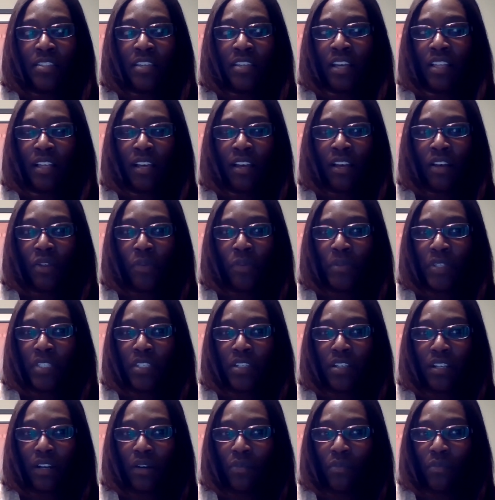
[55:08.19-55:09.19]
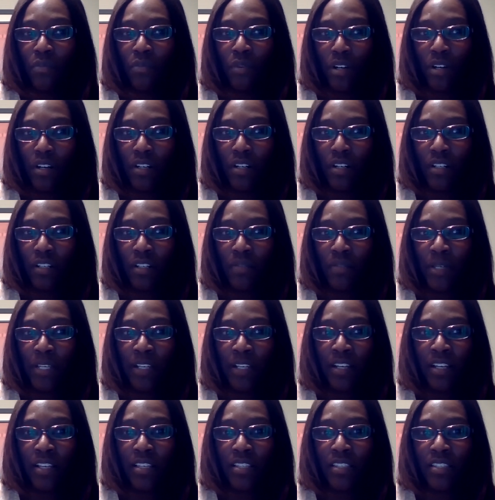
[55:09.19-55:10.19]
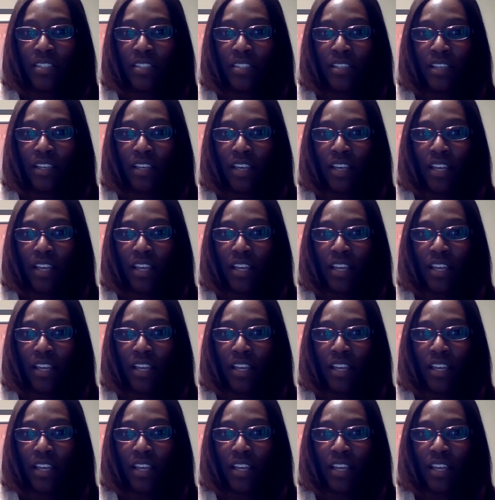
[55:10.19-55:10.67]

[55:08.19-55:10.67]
telehealth was going to work because